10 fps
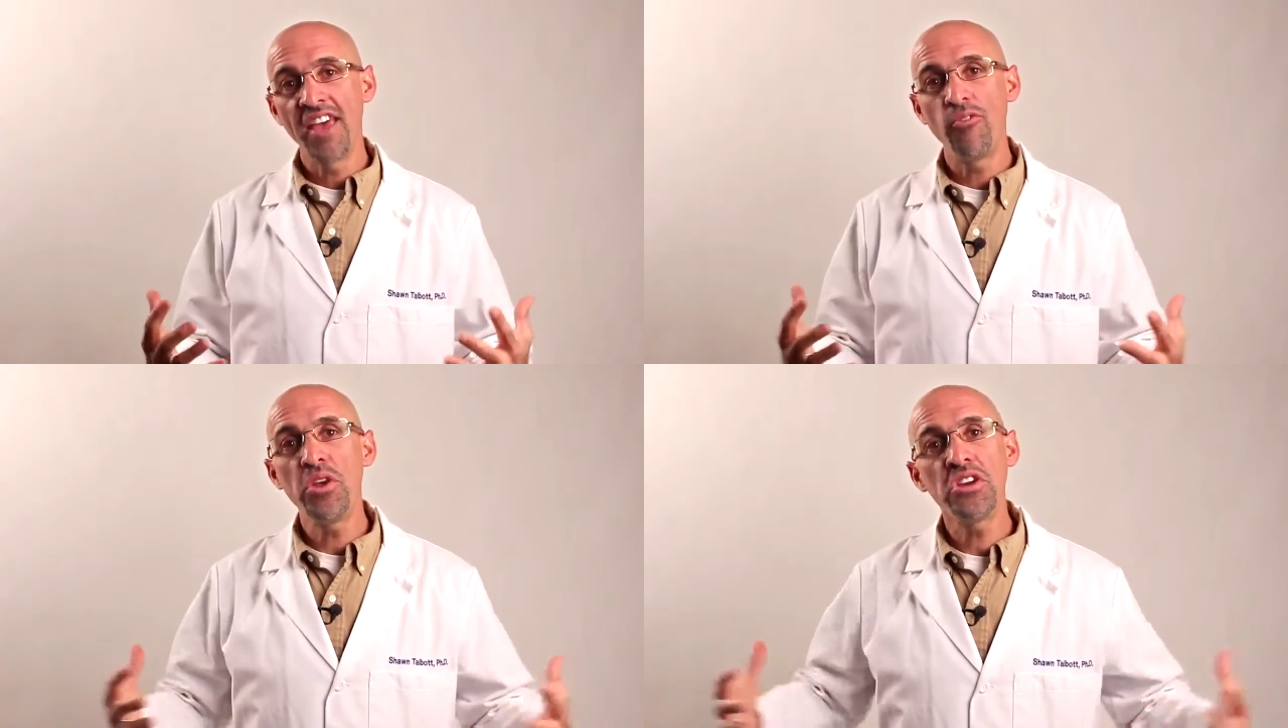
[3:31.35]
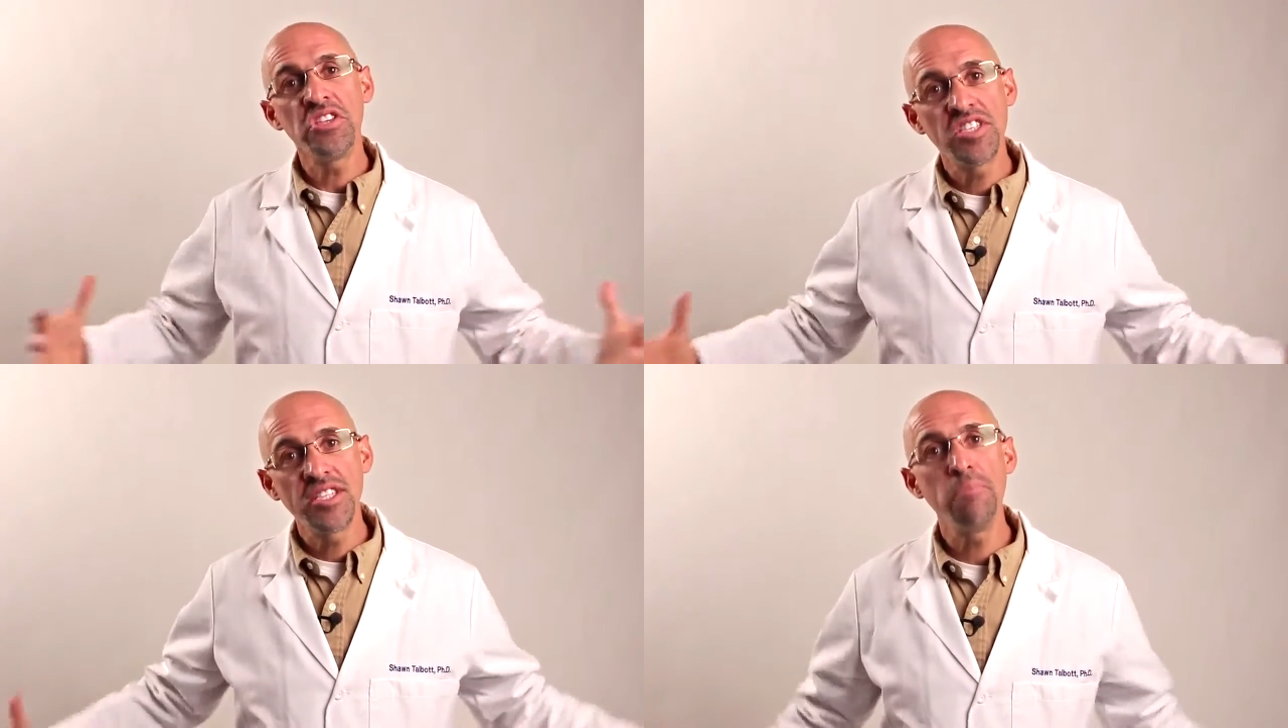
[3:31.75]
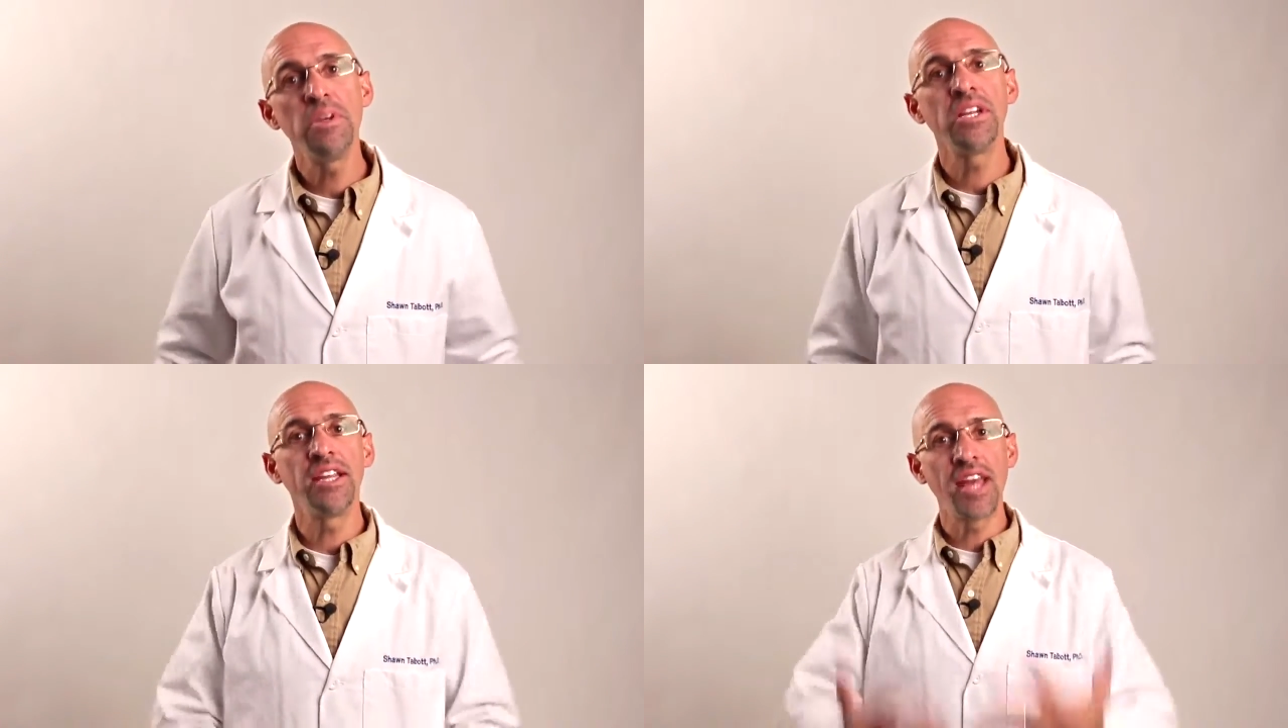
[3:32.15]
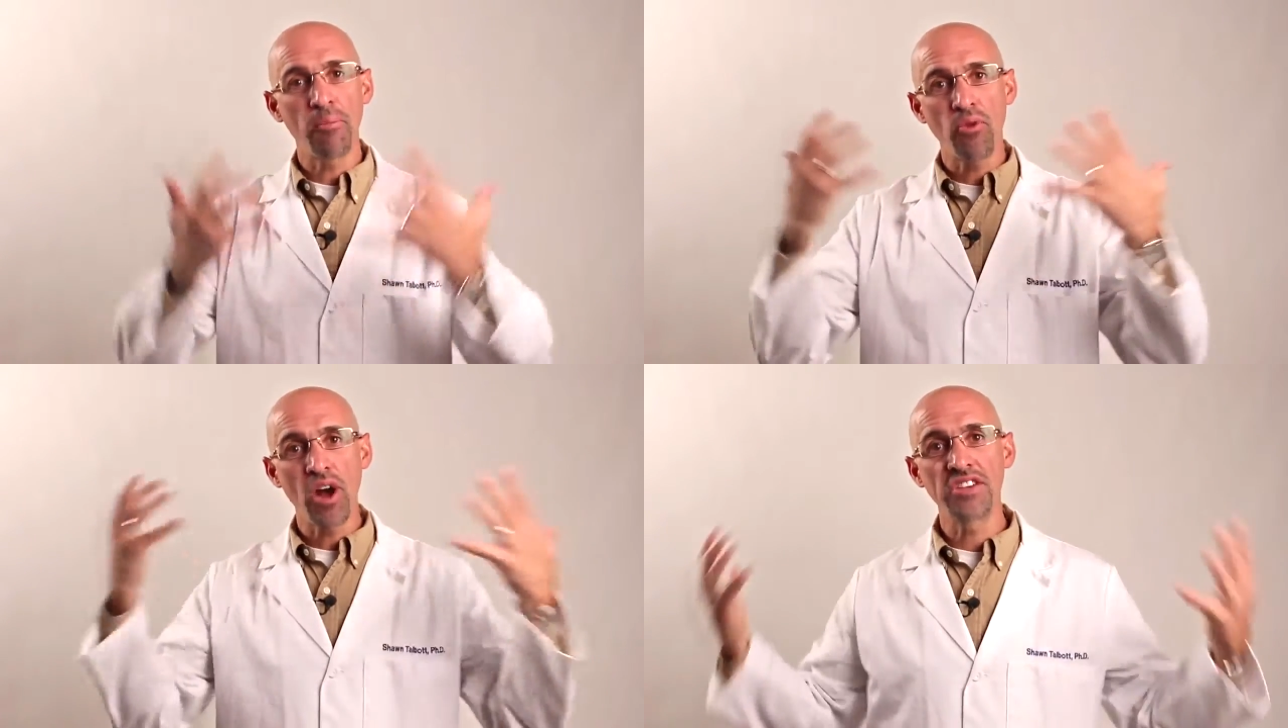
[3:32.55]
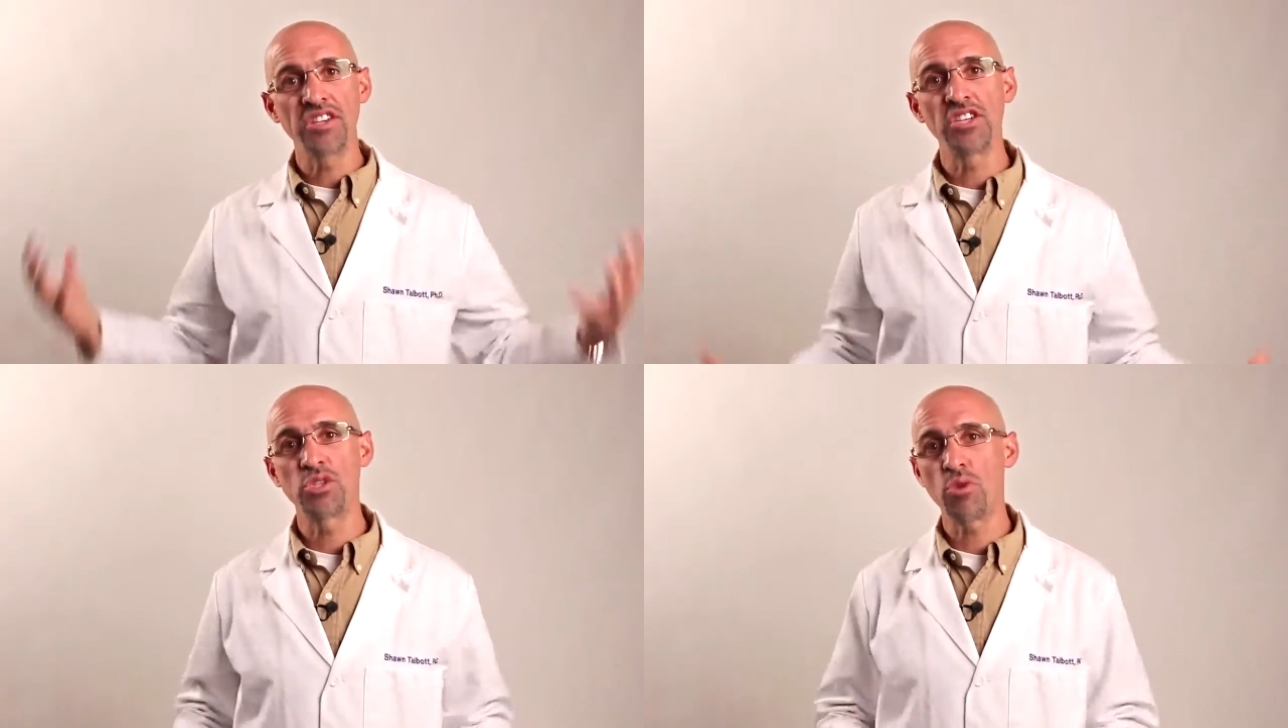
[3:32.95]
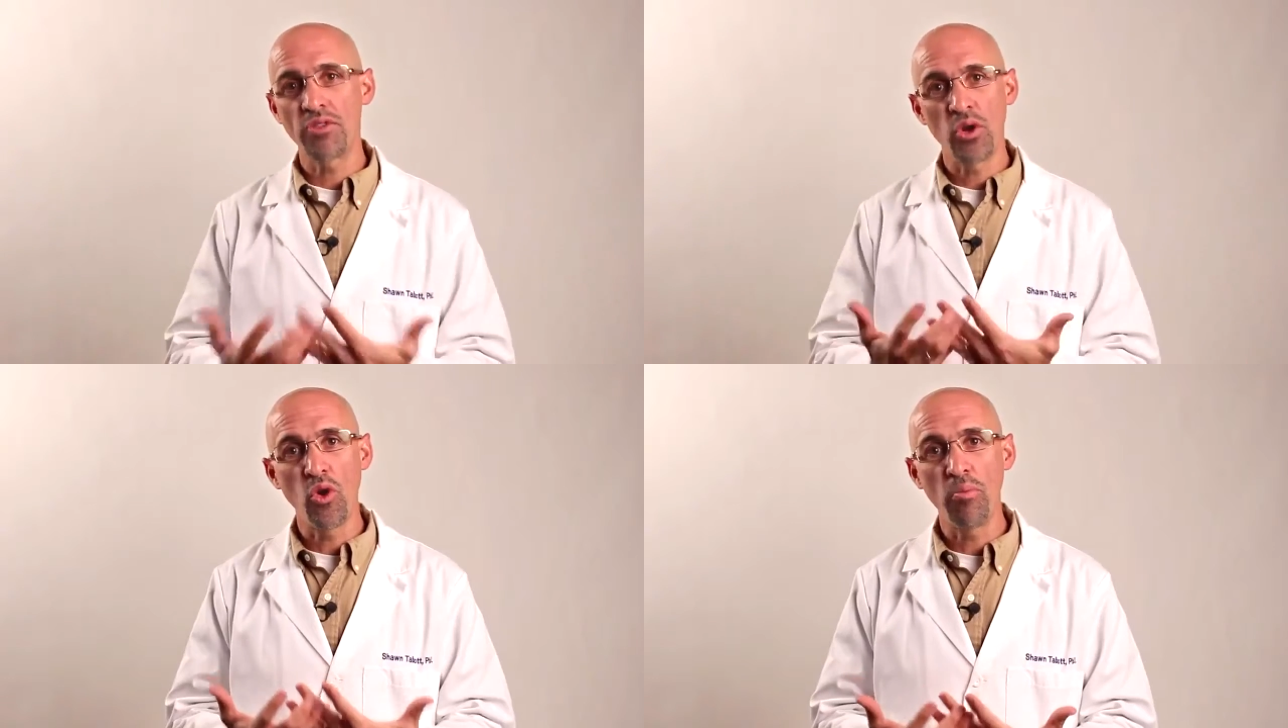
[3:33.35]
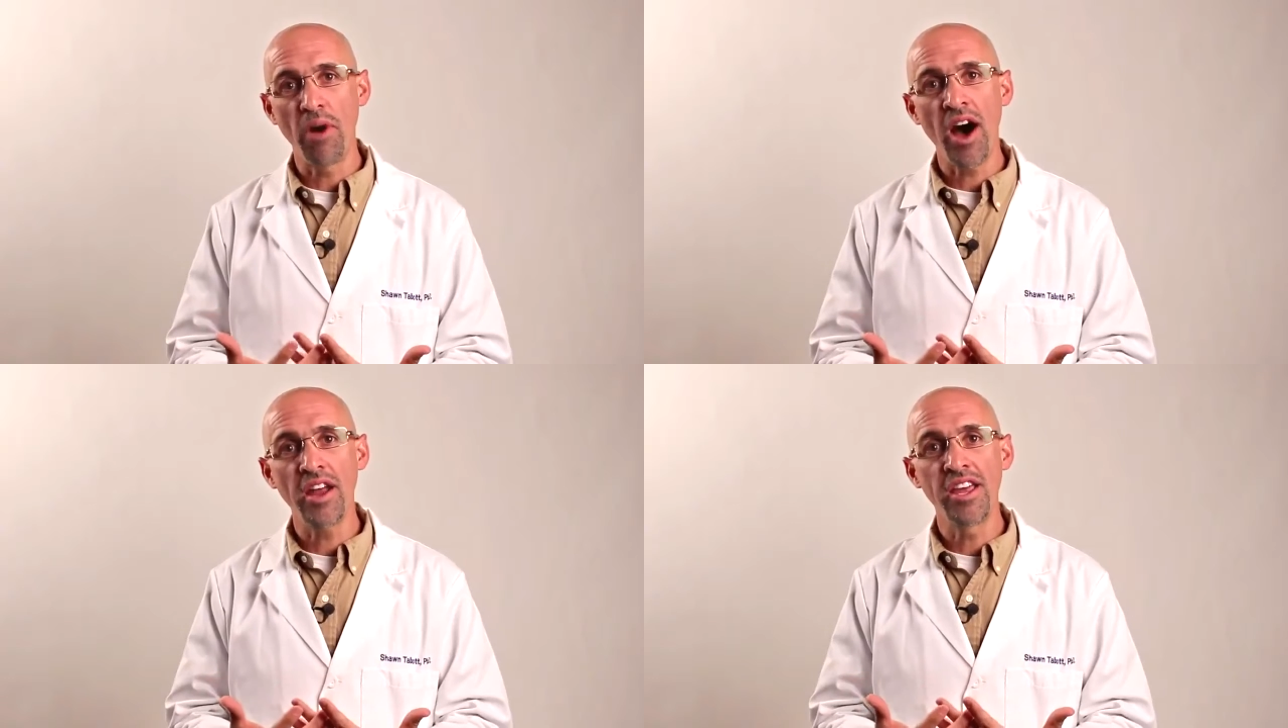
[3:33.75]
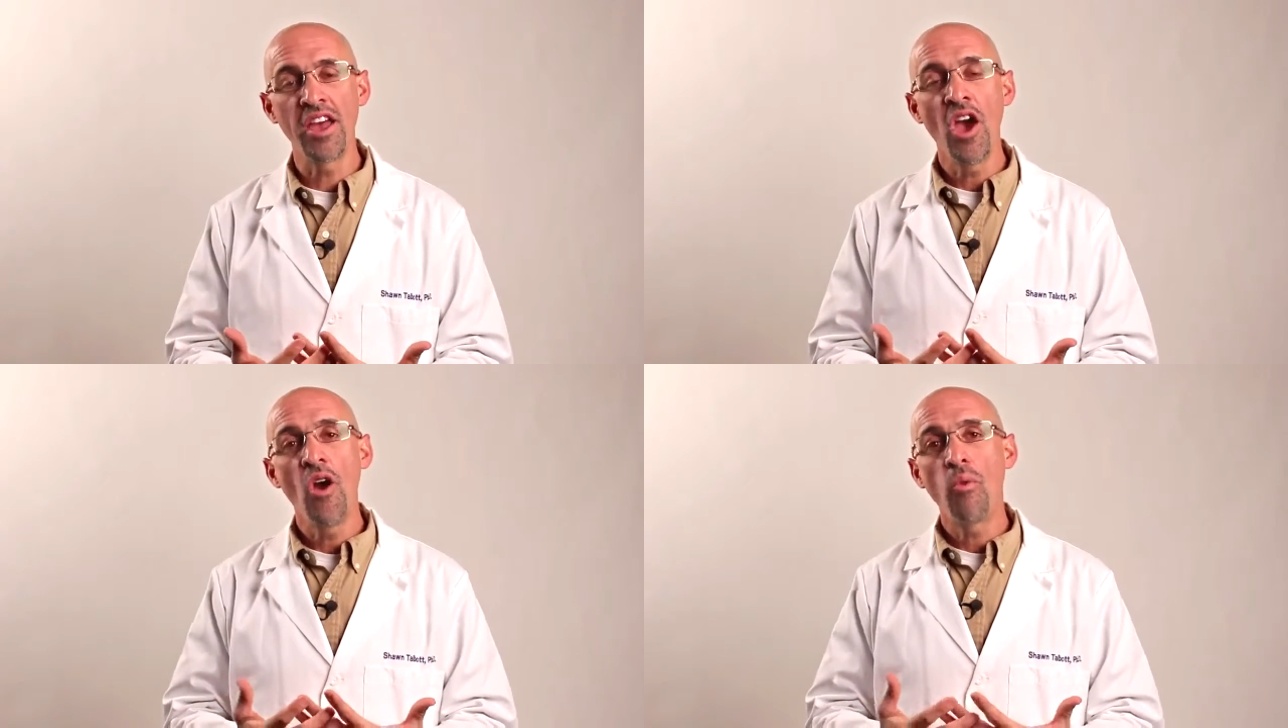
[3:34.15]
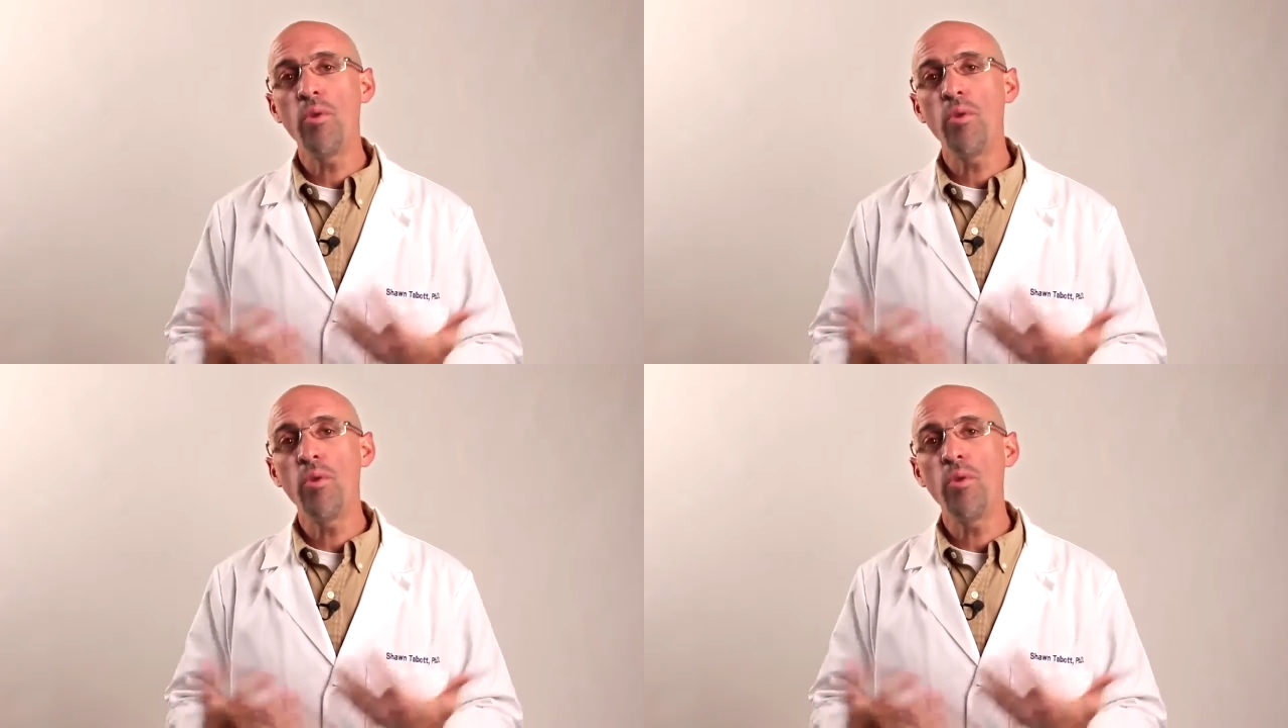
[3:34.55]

If we could stimulate that process throughout the whole body,